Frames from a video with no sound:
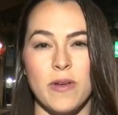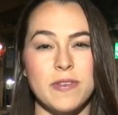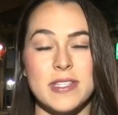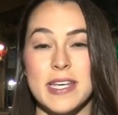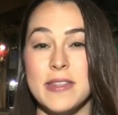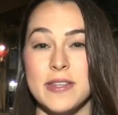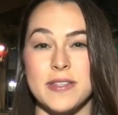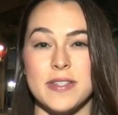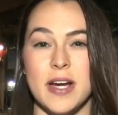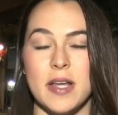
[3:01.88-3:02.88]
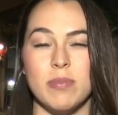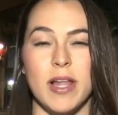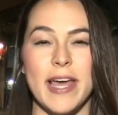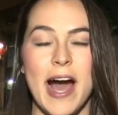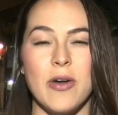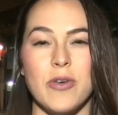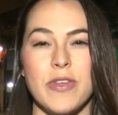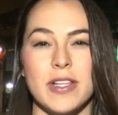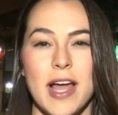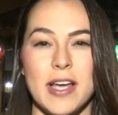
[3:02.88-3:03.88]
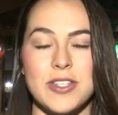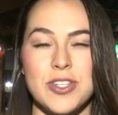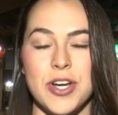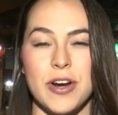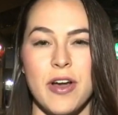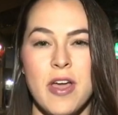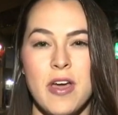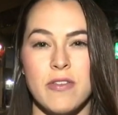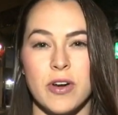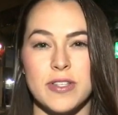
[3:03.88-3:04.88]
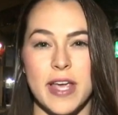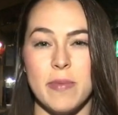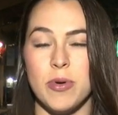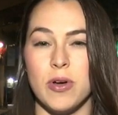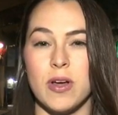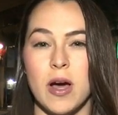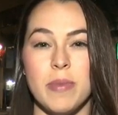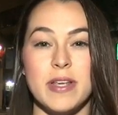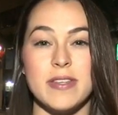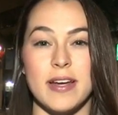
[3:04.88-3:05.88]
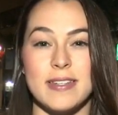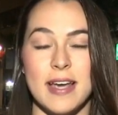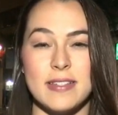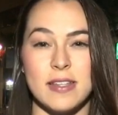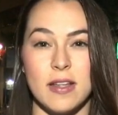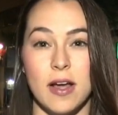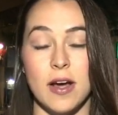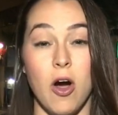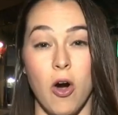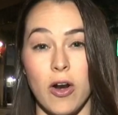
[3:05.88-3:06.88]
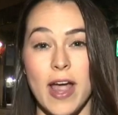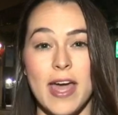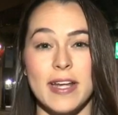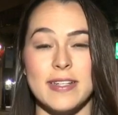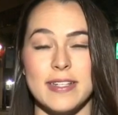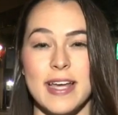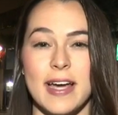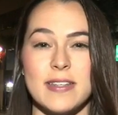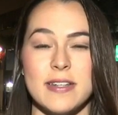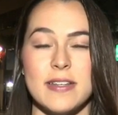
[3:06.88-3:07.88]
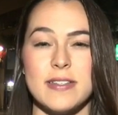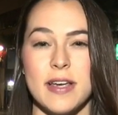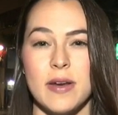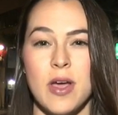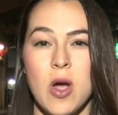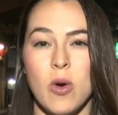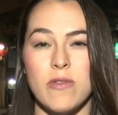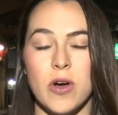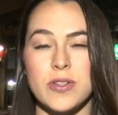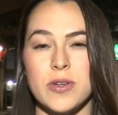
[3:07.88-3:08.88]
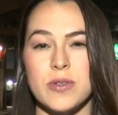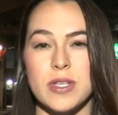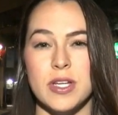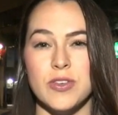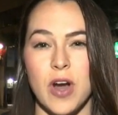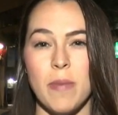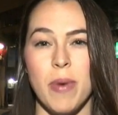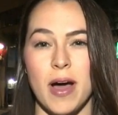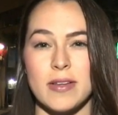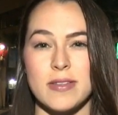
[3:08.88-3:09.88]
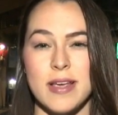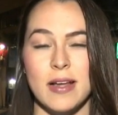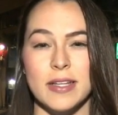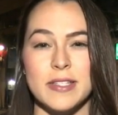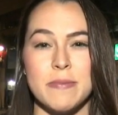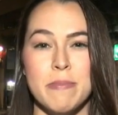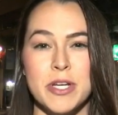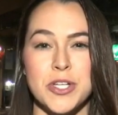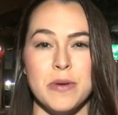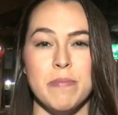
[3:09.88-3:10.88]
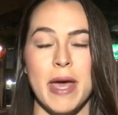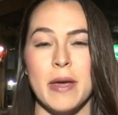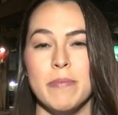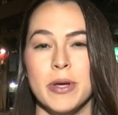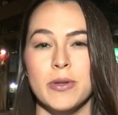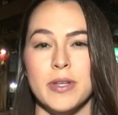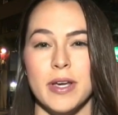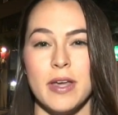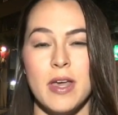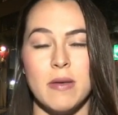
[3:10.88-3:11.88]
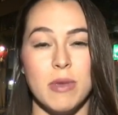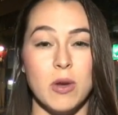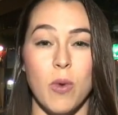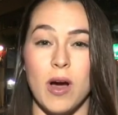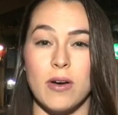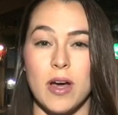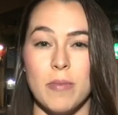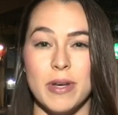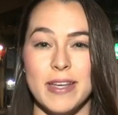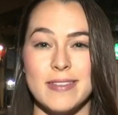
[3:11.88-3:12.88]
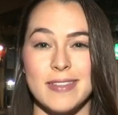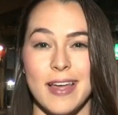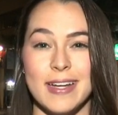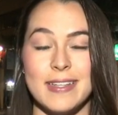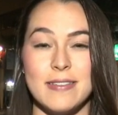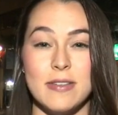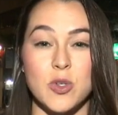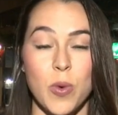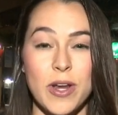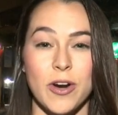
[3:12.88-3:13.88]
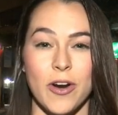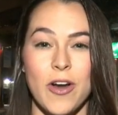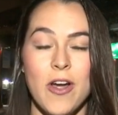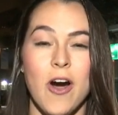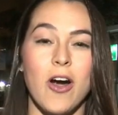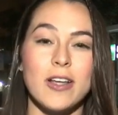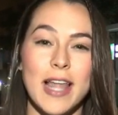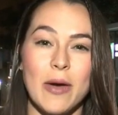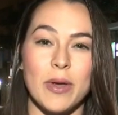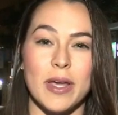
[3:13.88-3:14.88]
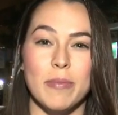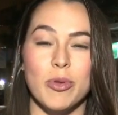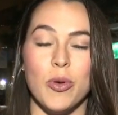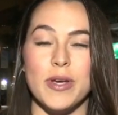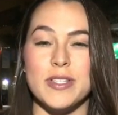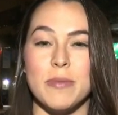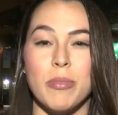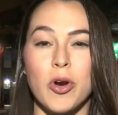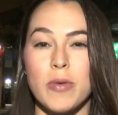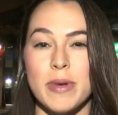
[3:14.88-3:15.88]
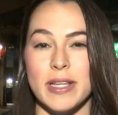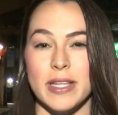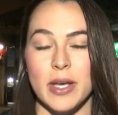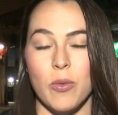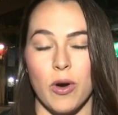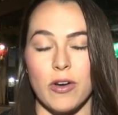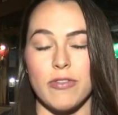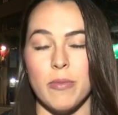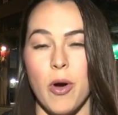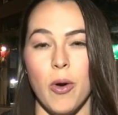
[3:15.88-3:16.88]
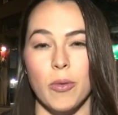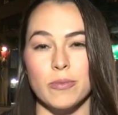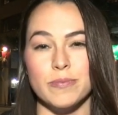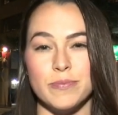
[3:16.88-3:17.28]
we've seen this study play out over the last year. For example, companies like Tesla uh, are heading to Texas, and we've also seen Dropbox sell its Mission Bay building. Meanwhile, companies like Twitter are allowing employees to permanently work from home.